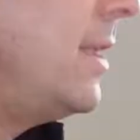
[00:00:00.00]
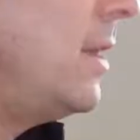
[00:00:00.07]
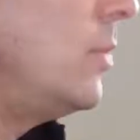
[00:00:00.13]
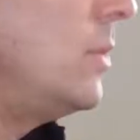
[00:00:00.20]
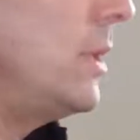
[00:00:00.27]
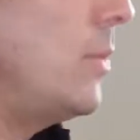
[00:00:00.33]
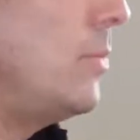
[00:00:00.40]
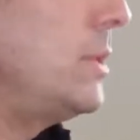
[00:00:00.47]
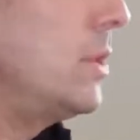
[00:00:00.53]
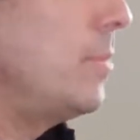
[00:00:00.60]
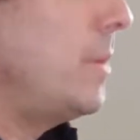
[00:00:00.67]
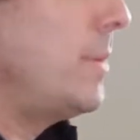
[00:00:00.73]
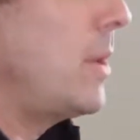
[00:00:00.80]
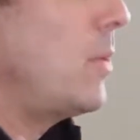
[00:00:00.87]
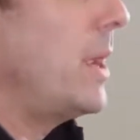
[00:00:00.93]
Then I went to go
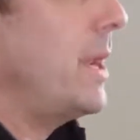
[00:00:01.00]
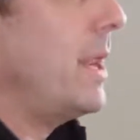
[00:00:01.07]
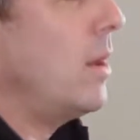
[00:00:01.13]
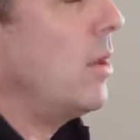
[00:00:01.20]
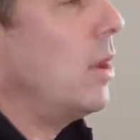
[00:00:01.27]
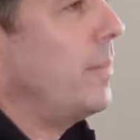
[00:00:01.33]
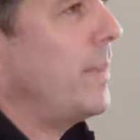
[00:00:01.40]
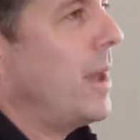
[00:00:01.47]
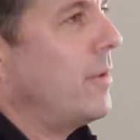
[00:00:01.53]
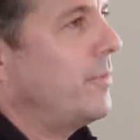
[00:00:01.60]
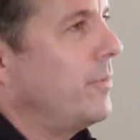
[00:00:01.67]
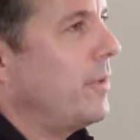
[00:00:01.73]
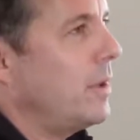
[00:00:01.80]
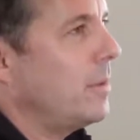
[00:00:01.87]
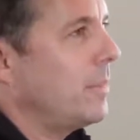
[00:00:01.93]
put my right arm out in
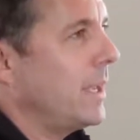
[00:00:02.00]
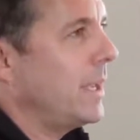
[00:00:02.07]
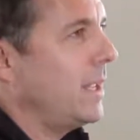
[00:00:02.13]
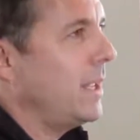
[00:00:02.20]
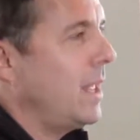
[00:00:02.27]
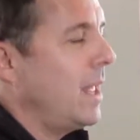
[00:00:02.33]
front of me,